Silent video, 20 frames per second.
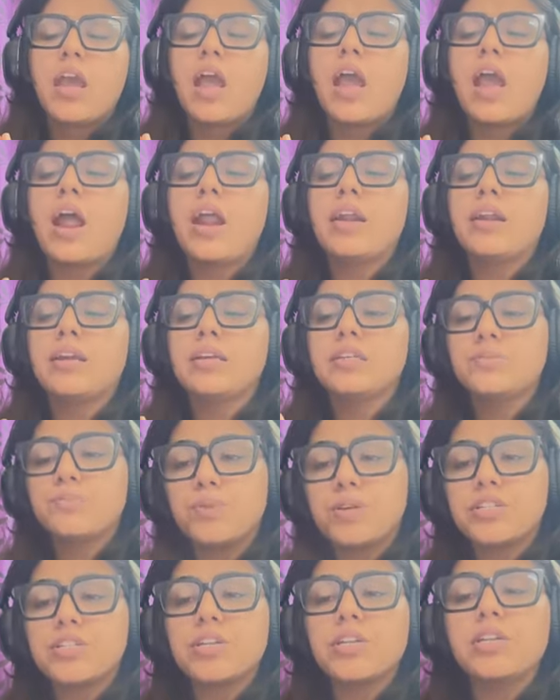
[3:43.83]
and
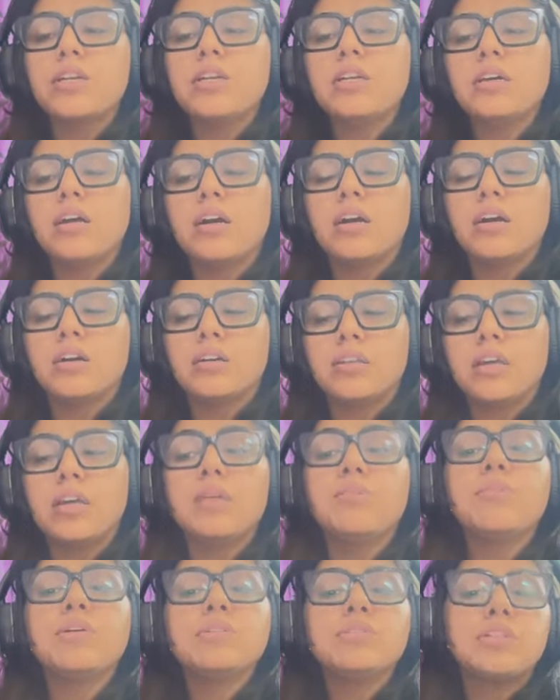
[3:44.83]
especially the
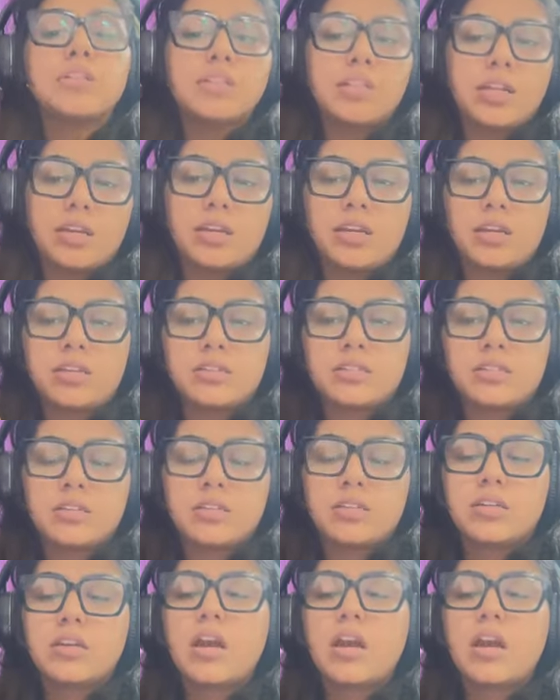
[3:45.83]
imaging techniques,